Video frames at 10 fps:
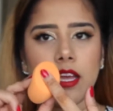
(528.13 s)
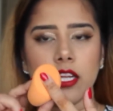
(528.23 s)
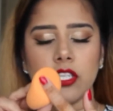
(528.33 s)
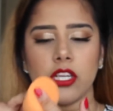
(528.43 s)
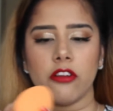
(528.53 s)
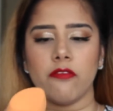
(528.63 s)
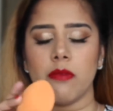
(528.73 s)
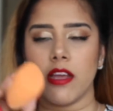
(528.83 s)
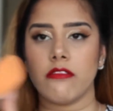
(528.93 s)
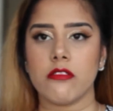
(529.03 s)
edge of
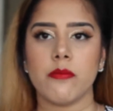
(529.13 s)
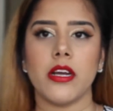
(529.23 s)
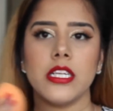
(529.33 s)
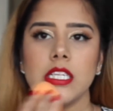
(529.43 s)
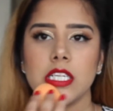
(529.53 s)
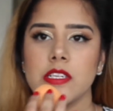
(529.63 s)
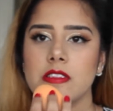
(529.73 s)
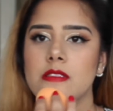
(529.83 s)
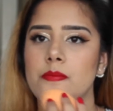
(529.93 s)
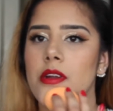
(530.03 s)
my sponge and
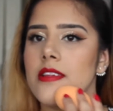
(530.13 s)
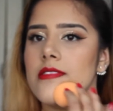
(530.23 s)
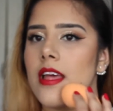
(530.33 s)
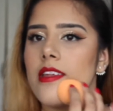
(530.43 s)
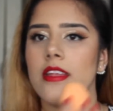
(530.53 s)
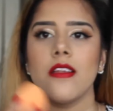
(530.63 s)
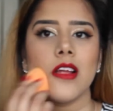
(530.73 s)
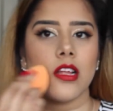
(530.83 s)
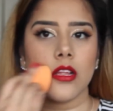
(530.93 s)
just press that in.